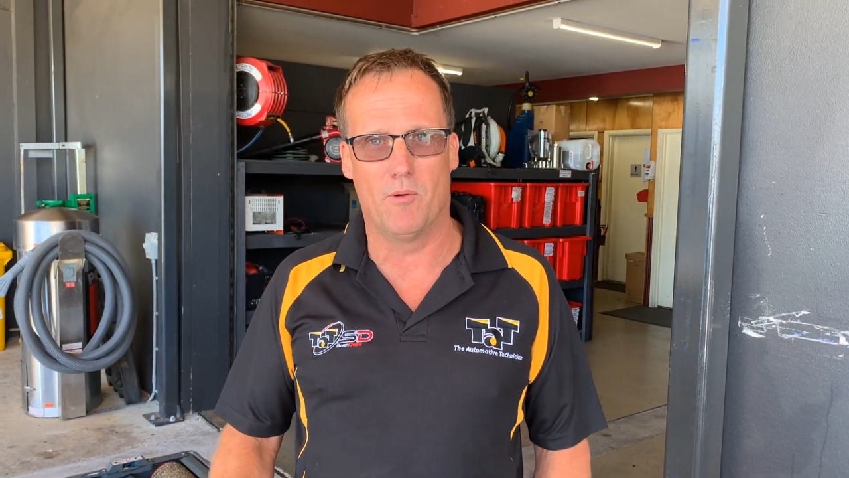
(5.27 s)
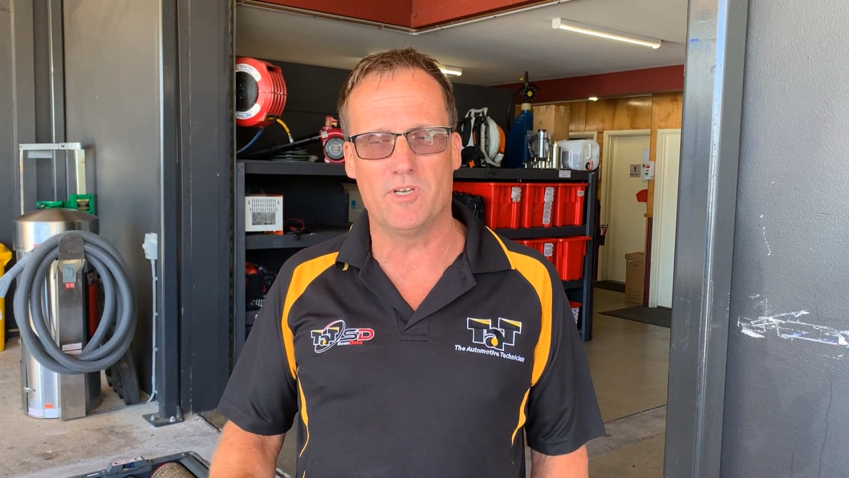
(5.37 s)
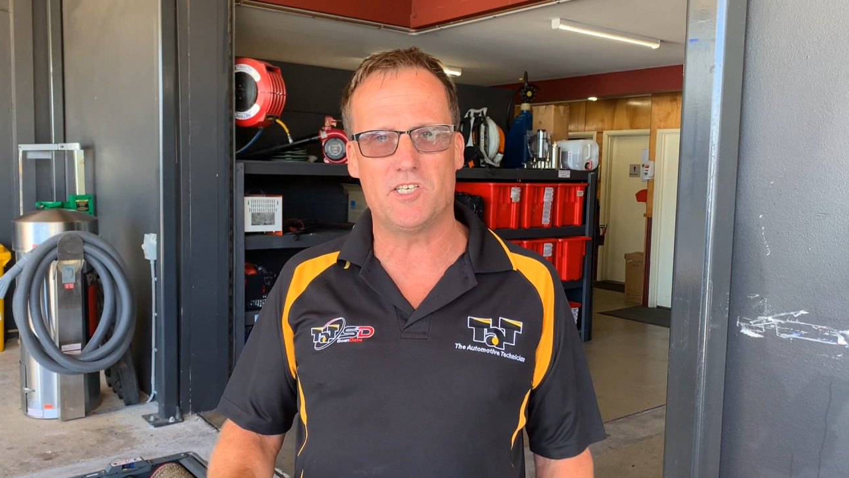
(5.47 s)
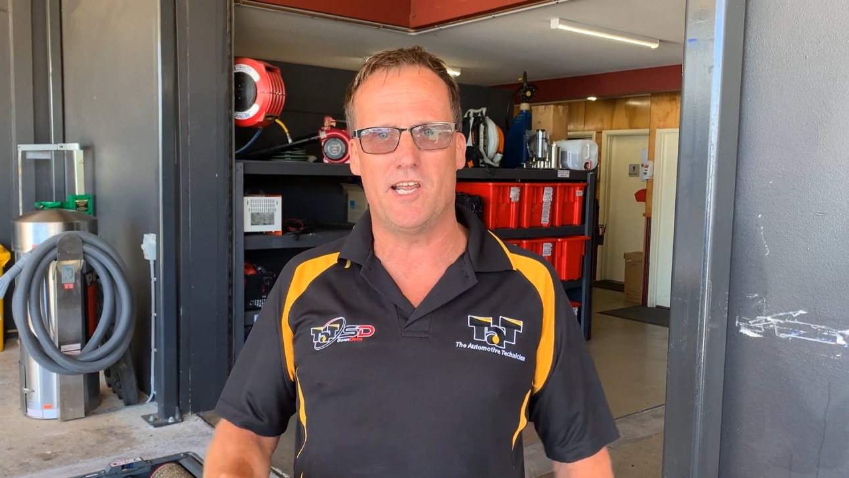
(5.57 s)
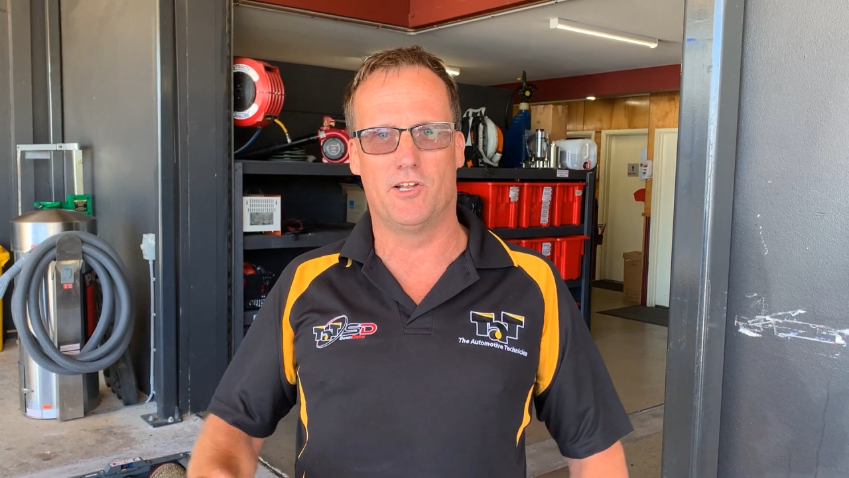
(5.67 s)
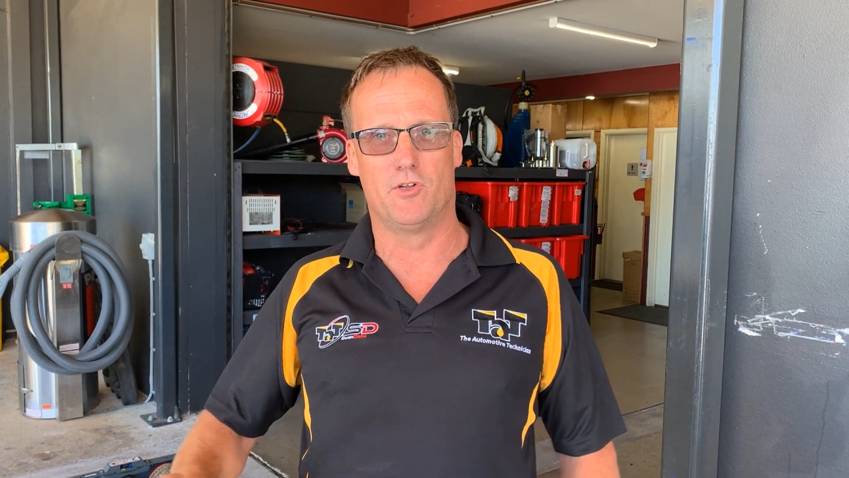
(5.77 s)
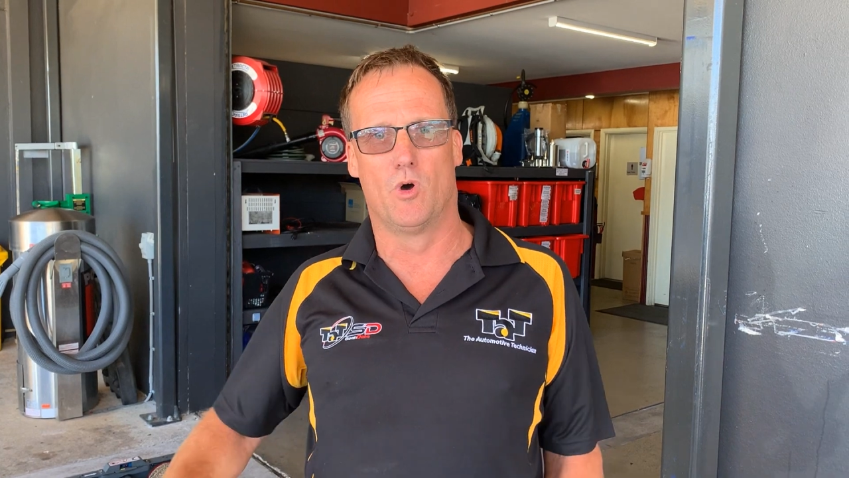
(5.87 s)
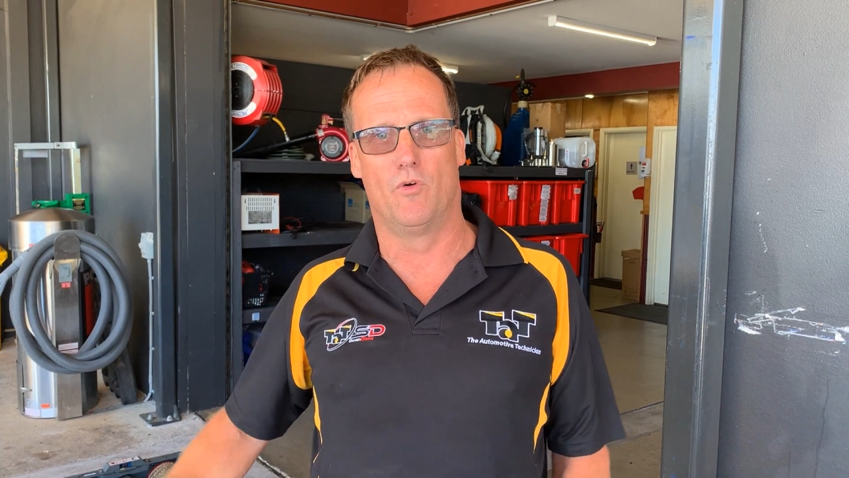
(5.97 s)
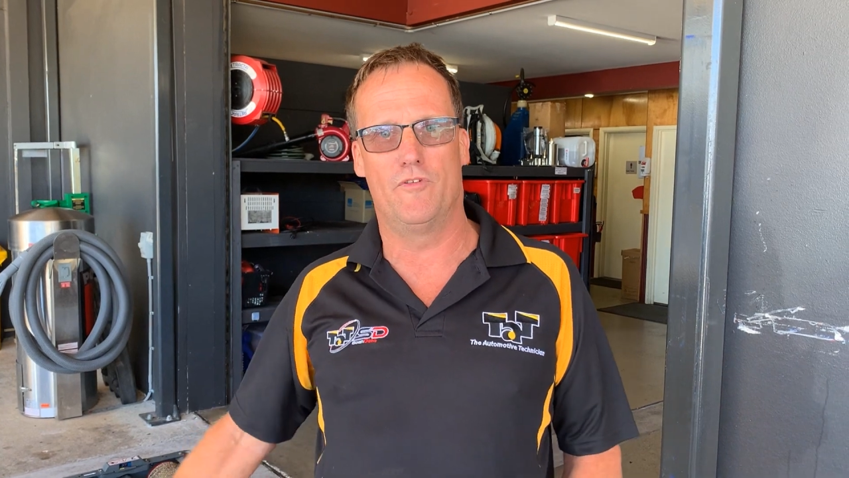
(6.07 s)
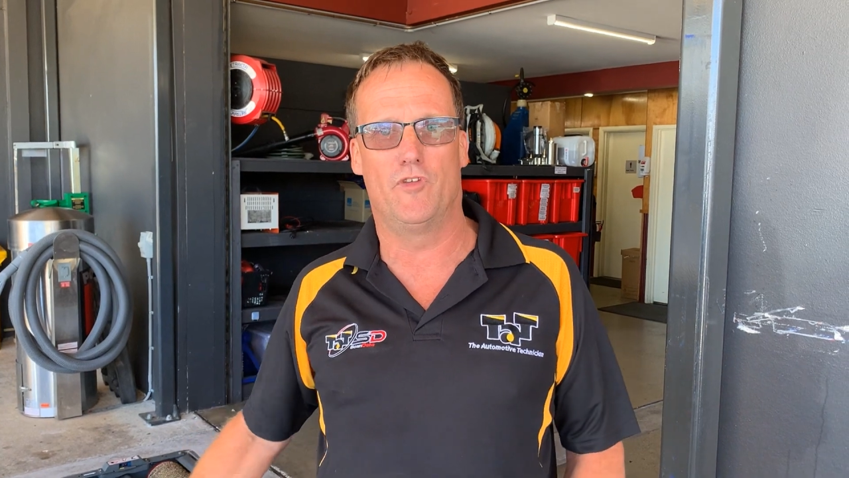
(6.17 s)
and we're just here to
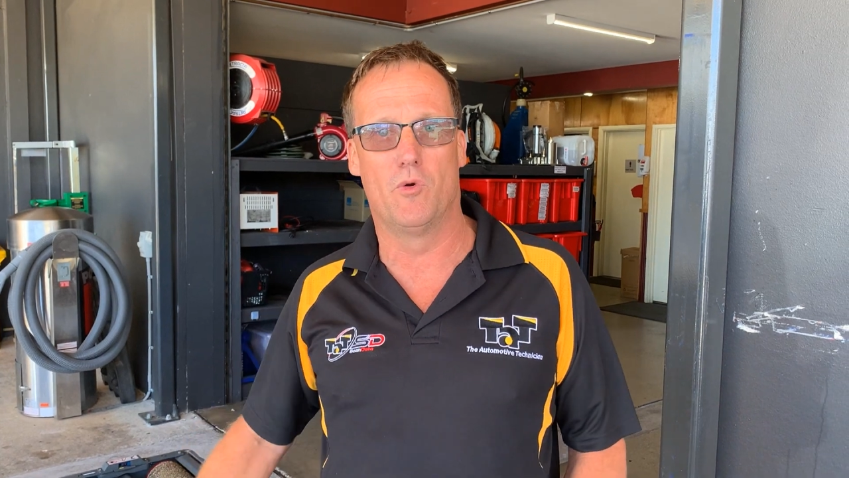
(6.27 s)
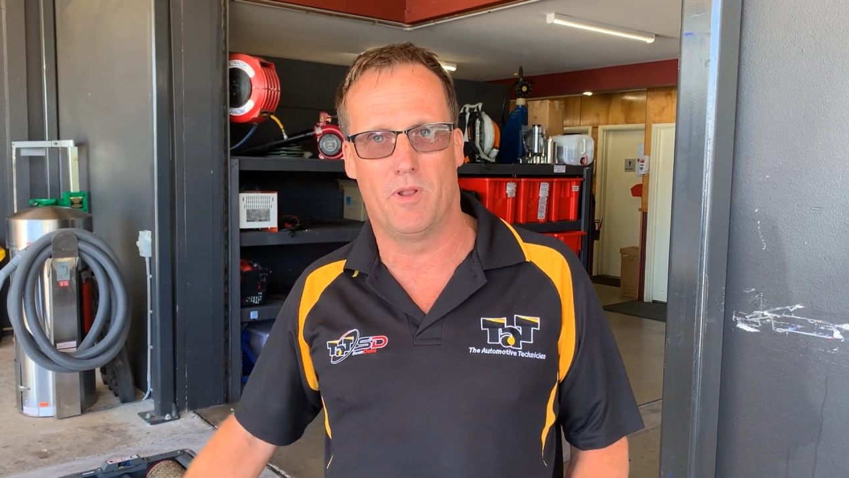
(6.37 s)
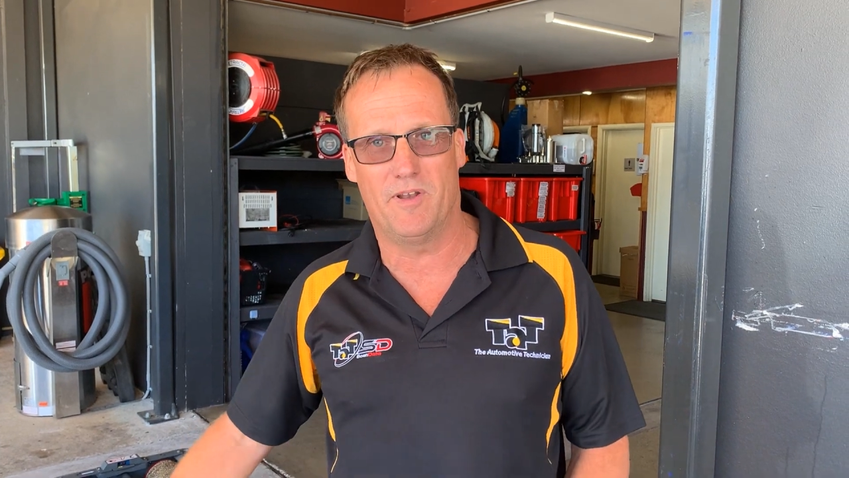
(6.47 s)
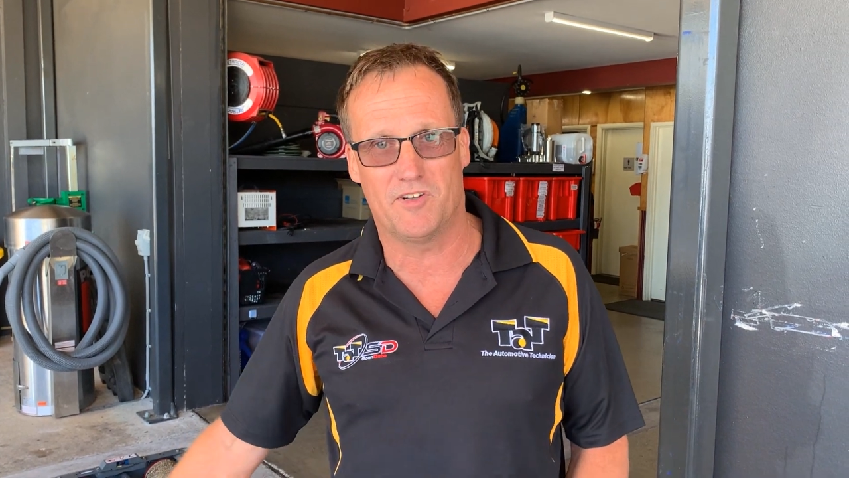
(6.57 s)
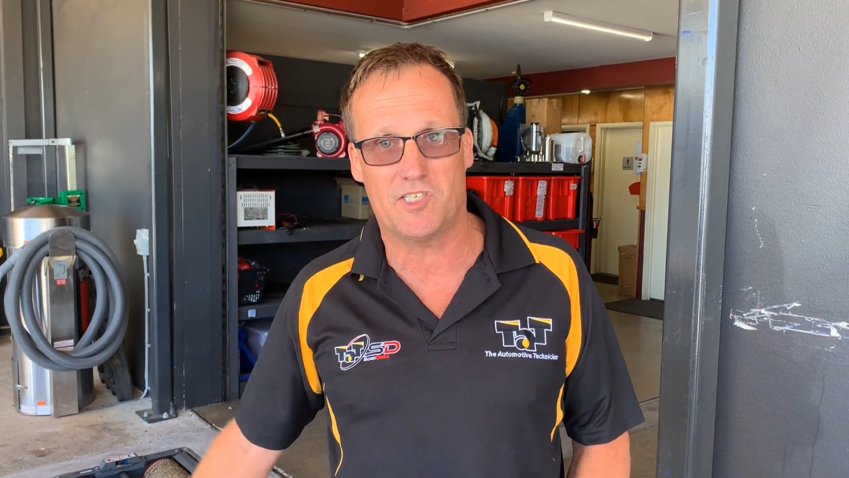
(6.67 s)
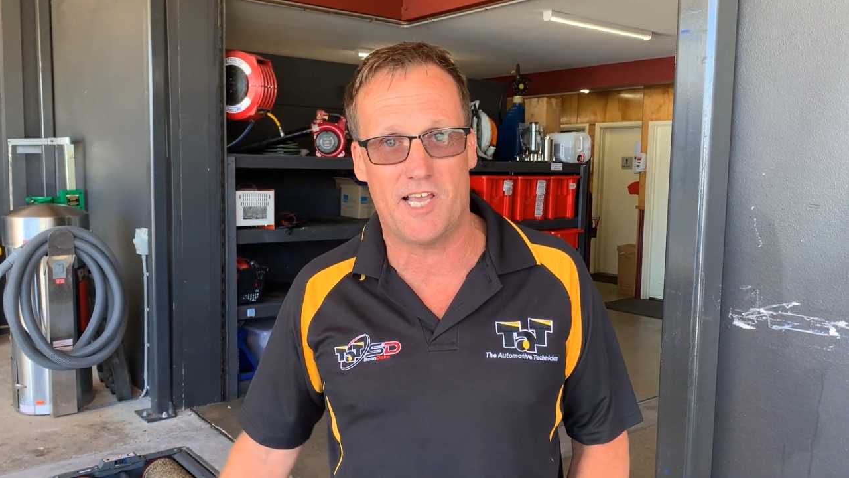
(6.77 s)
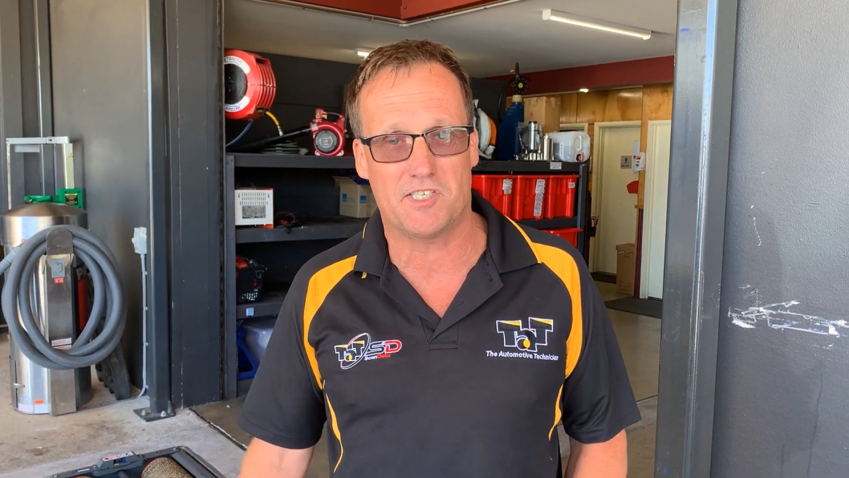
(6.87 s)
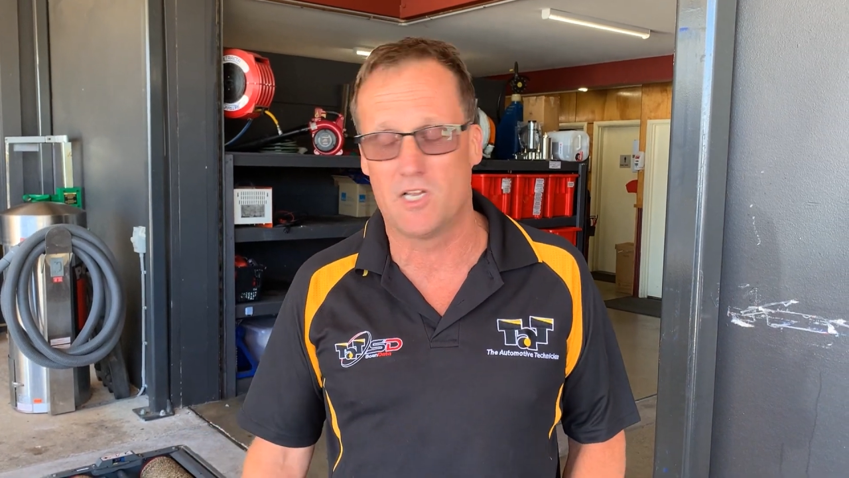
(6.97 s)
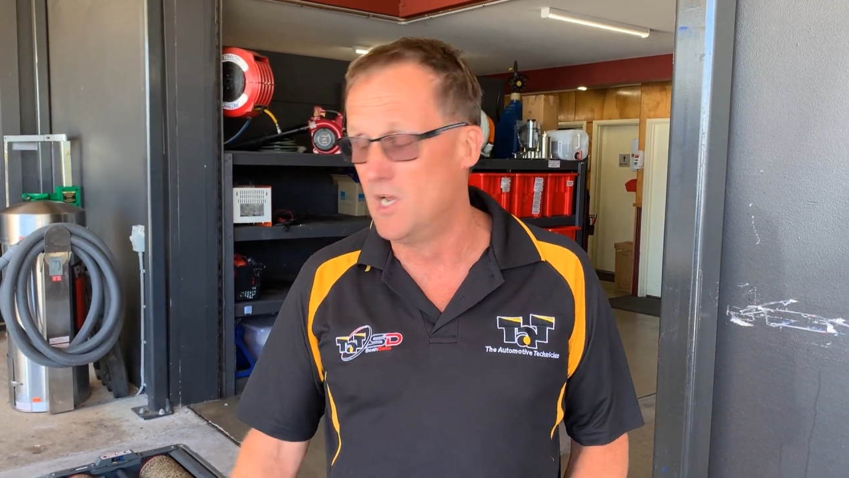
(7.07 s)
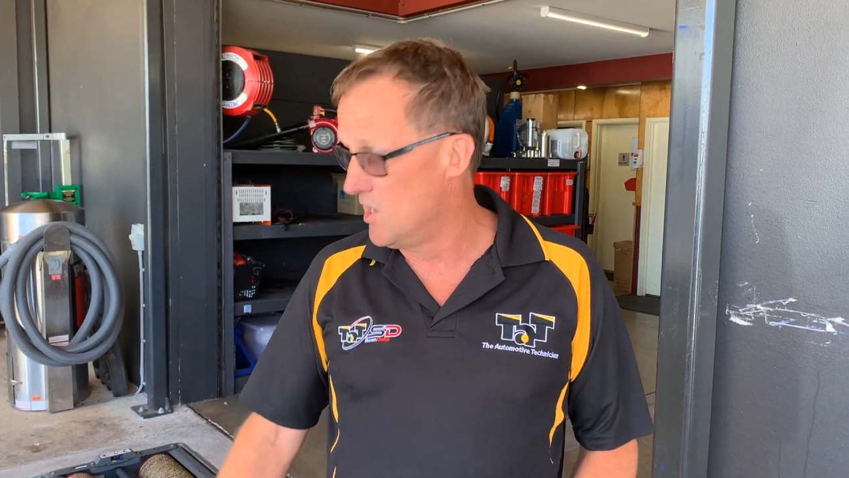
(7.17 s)
do a review and a bit of a
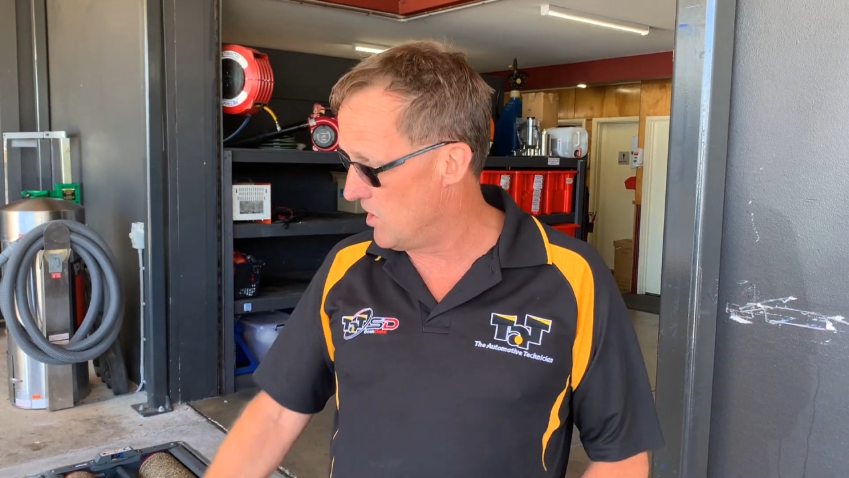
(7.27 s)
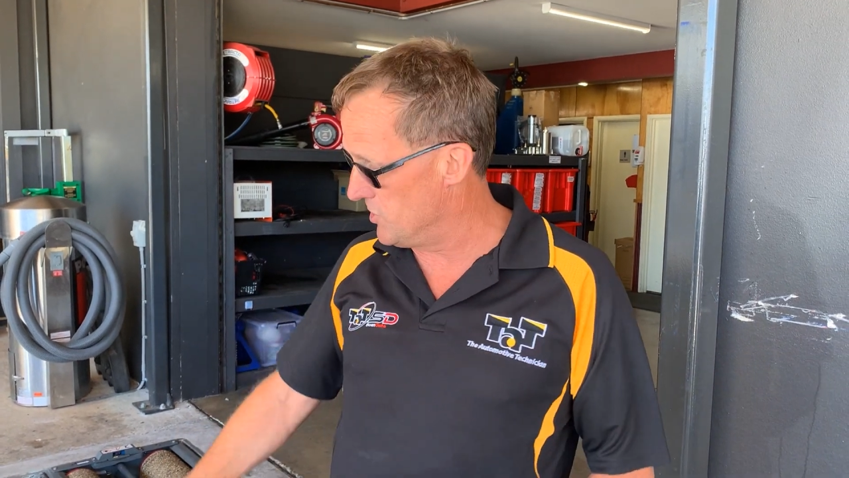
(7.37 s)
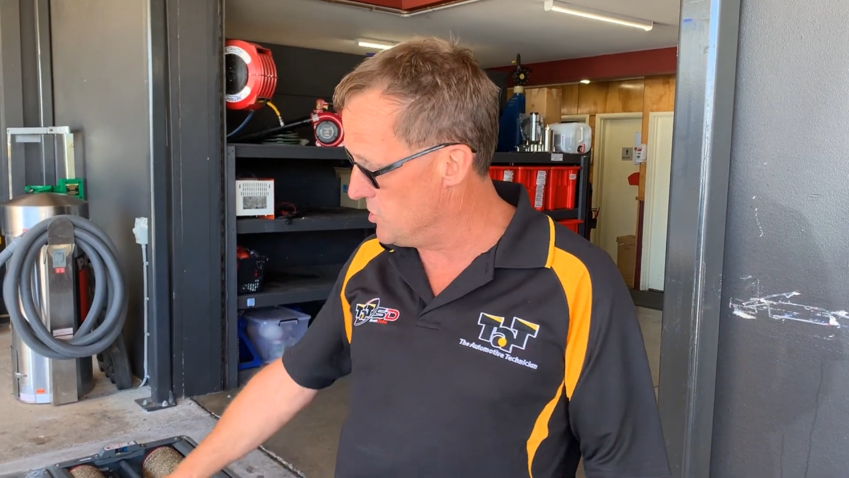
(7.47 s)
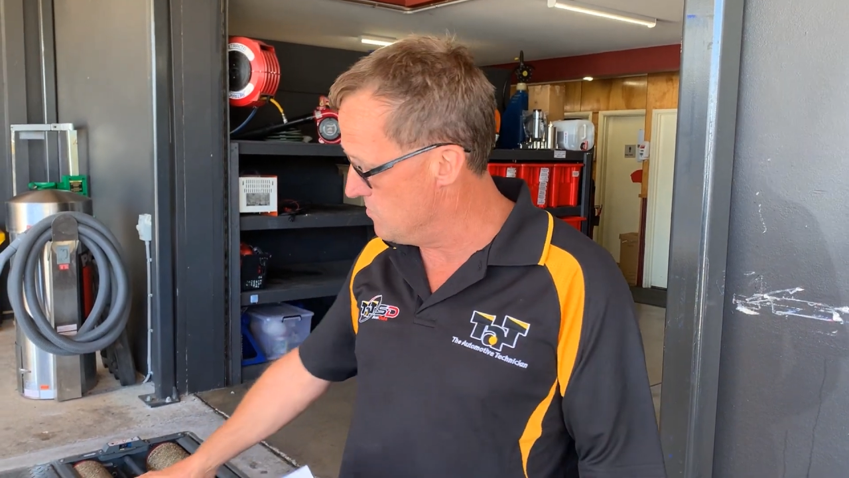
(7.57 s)
test on the